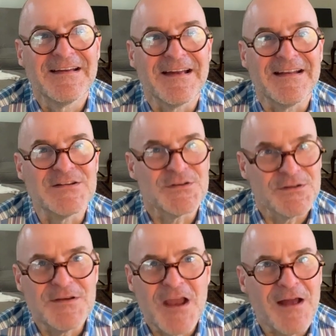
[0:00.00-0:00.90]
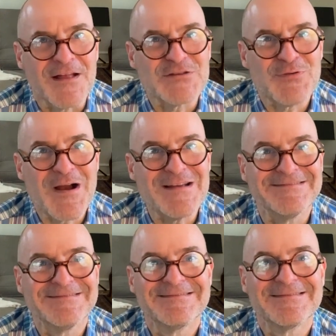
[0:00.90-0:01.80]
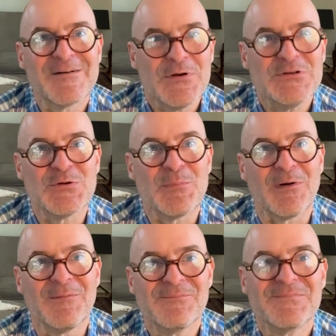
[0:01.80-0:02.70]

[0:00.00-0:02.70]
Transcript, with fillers: And he said, yeah, that's right. Quintuple.